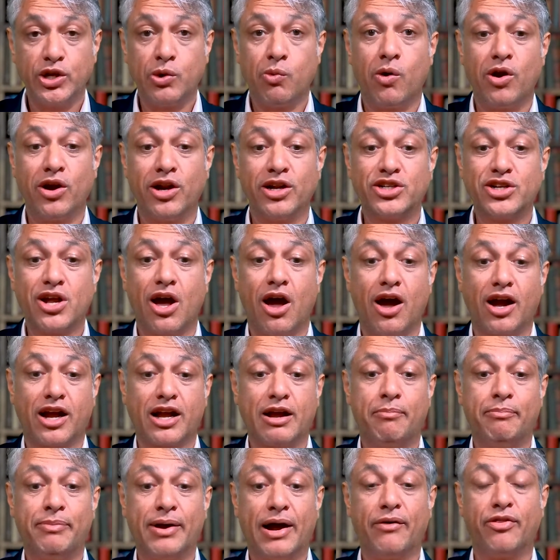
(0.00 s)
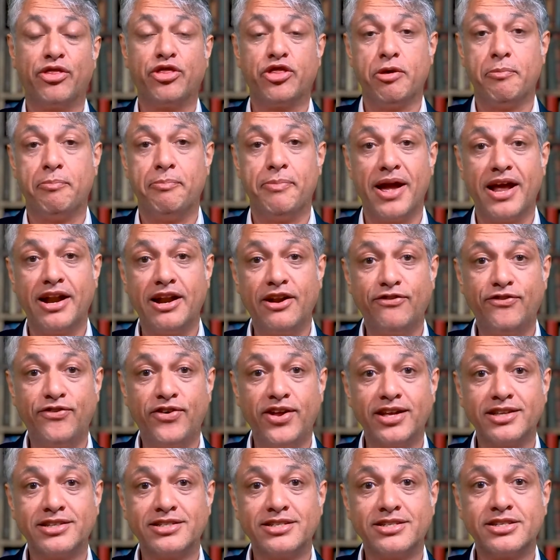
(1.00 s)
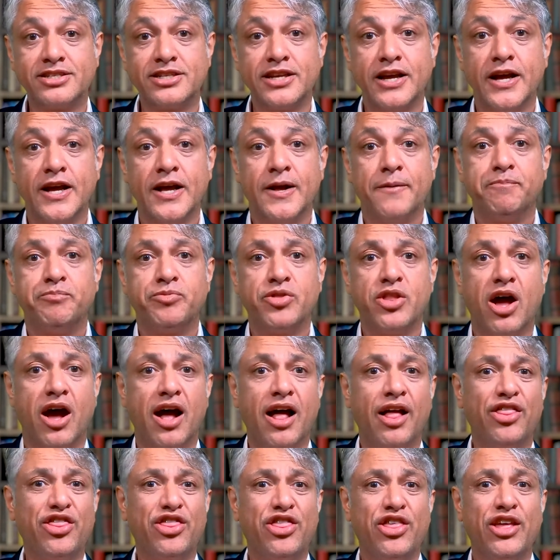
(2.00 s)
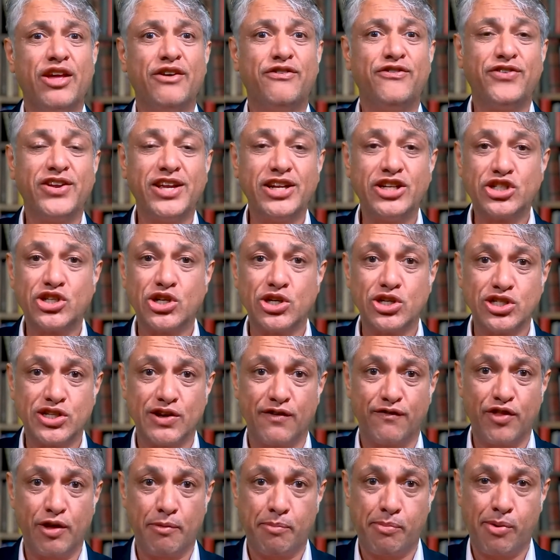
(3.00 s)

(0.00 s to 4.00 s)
You want to talk about the benefits, not the features of the